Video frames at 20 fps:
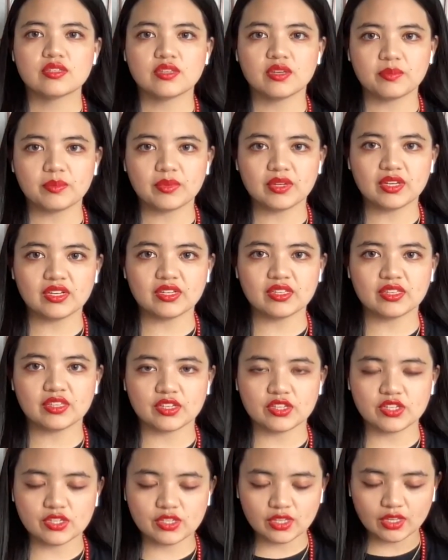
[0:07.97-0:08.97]
Sangmala
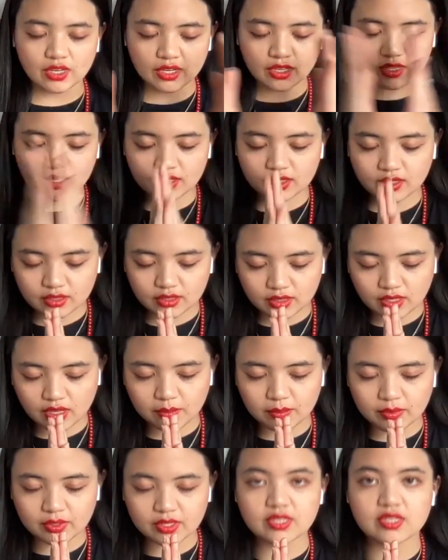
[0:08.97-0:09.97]
Tashdelek,
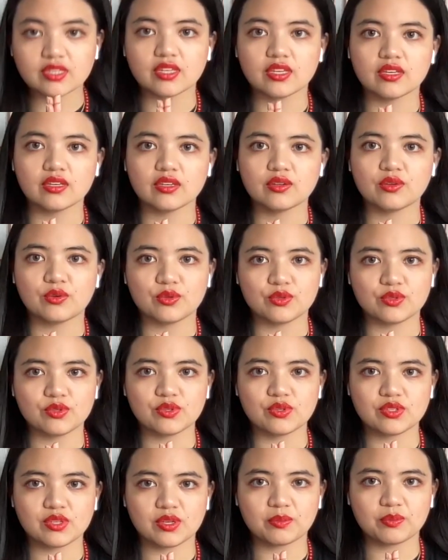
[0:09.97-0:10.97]
Namaste,
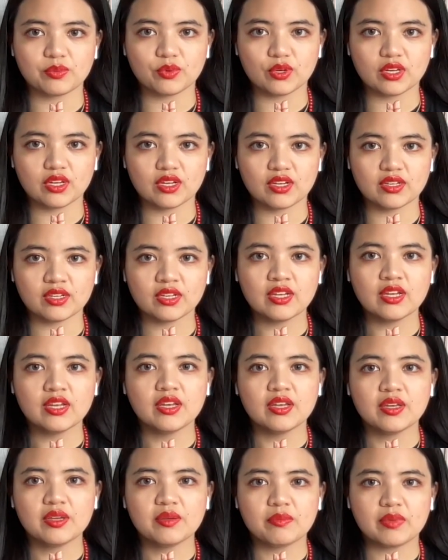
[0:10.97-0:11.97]
Kuzu Sangpula.
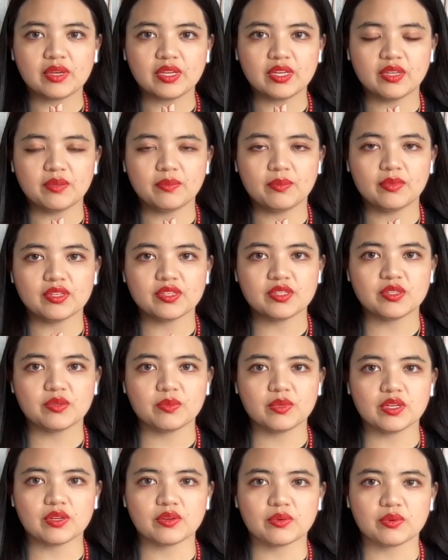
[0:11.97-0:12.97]
My name is
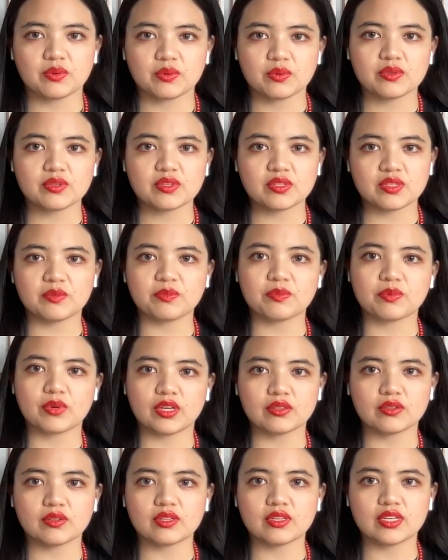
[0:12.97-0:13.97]
Jameelah Rose, the
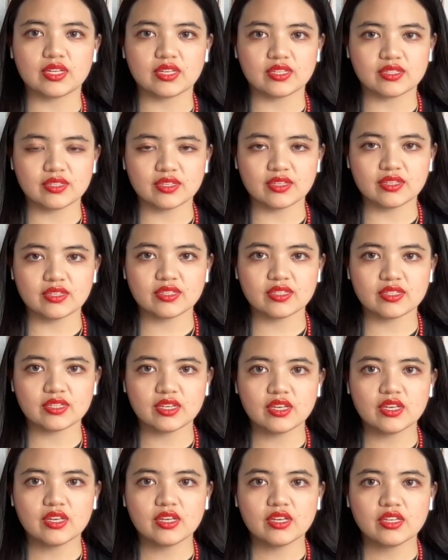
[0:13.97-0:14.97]
Prado Meses,
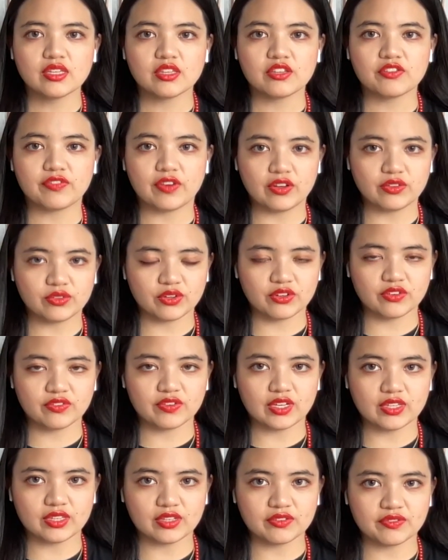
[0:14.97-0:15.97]
the founder of
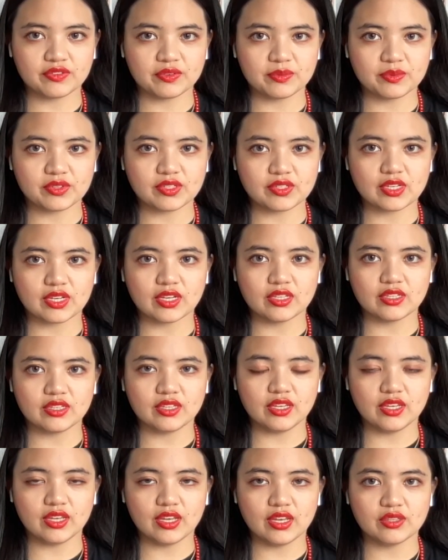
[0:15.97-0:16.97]
Khatak Film
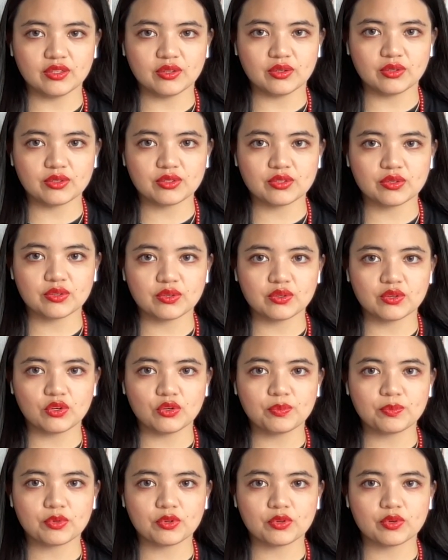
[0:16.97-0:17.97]
Society and also
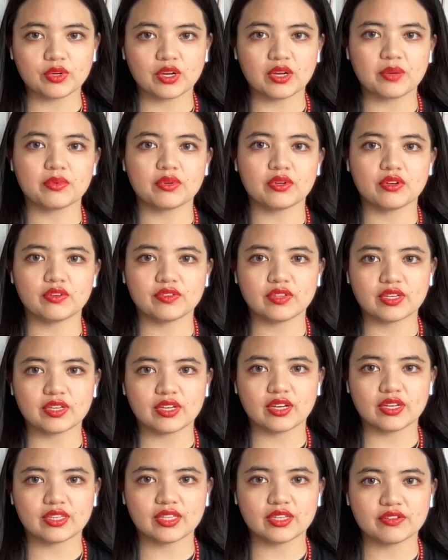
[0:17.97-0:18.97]
co-programmer of the
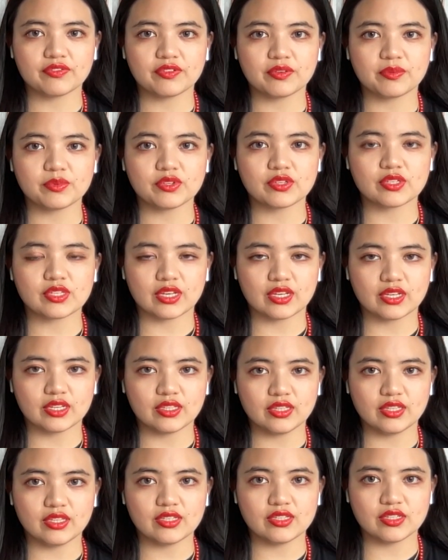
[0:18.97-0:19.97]
Khatak Film
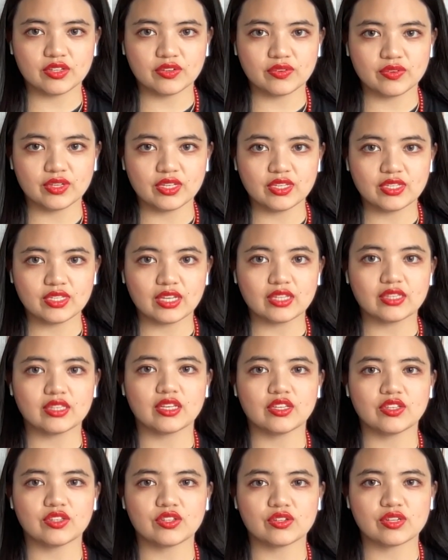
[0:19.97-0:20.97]
Society series at
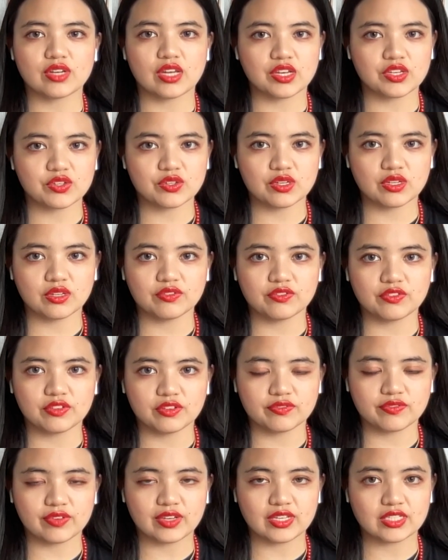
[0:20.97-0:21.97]
the International
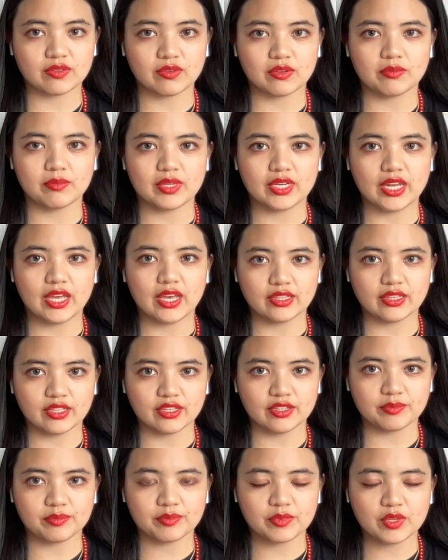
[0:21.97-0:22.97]
Film Festival
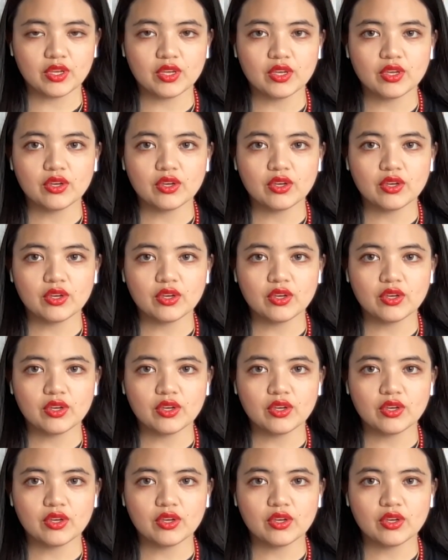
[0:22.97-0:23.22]
Manhattan.